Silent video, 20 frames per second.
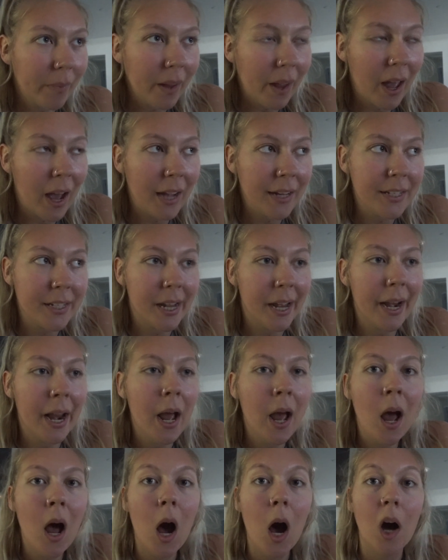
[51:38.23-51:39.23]
I did
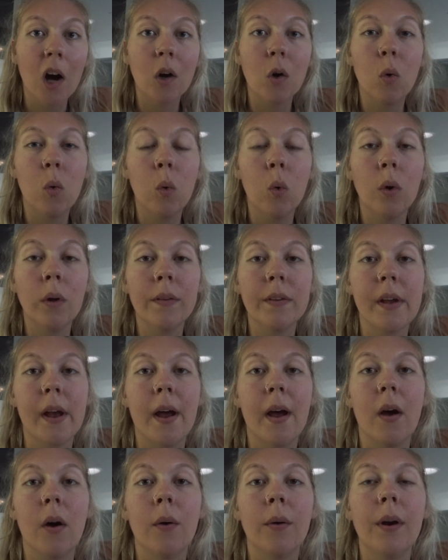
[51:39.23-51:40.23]
a cool
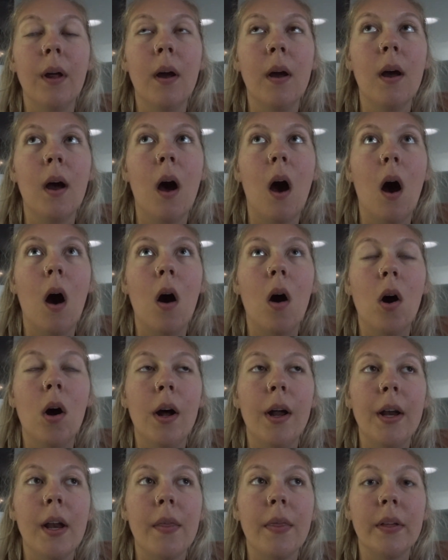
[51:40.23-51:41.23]
down
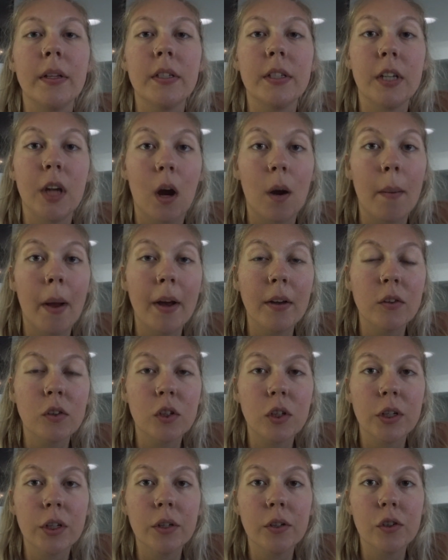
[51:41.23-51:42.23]
on the
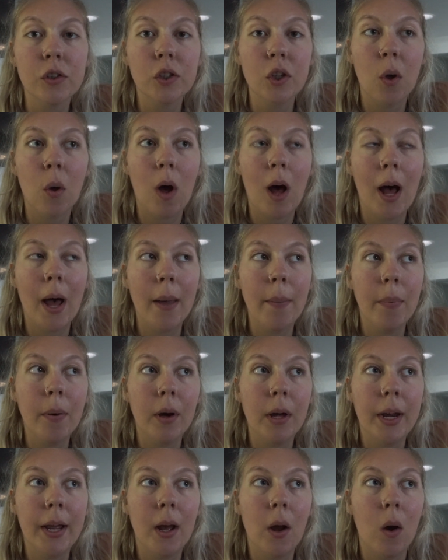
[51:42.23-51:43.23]
Stairmaster. So I
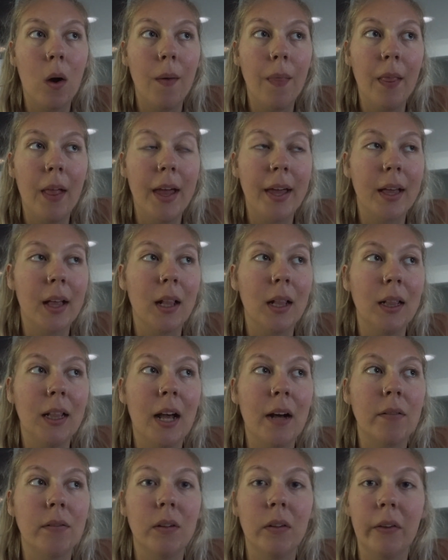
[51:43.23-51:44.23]
put it on like
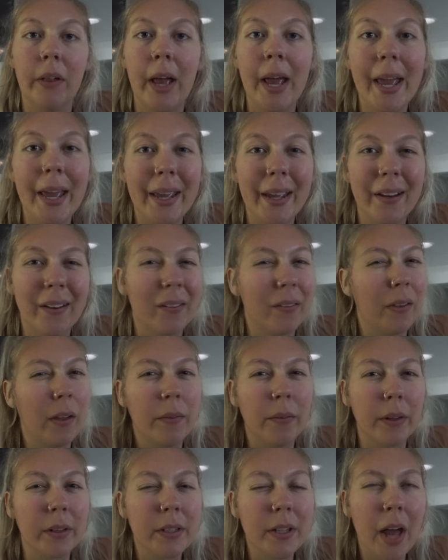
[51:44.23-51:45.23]
level 8 or
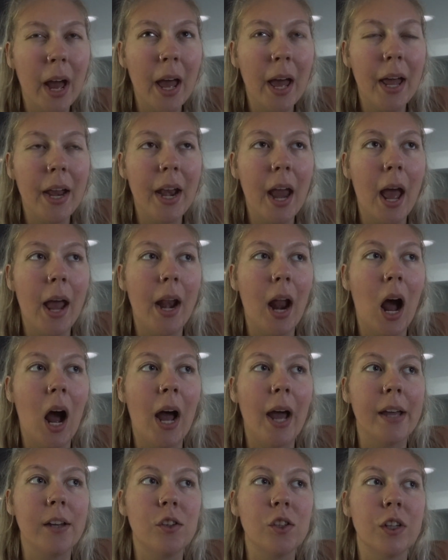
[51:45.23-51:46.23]
level 10, and
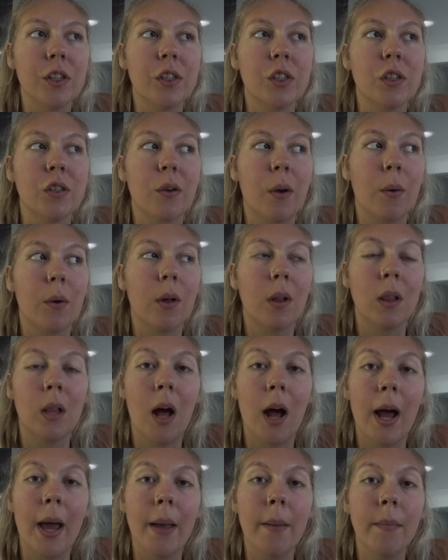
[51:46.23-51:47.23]
I just
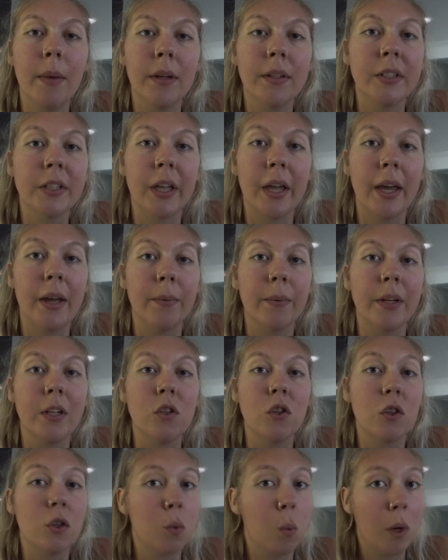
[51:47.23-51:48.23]
climb until I
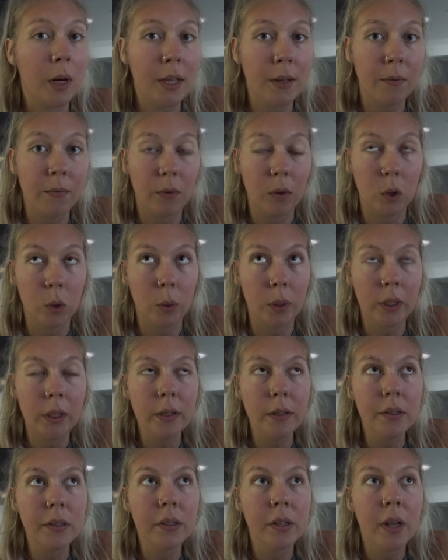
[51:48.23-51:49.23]
reach 20 floors.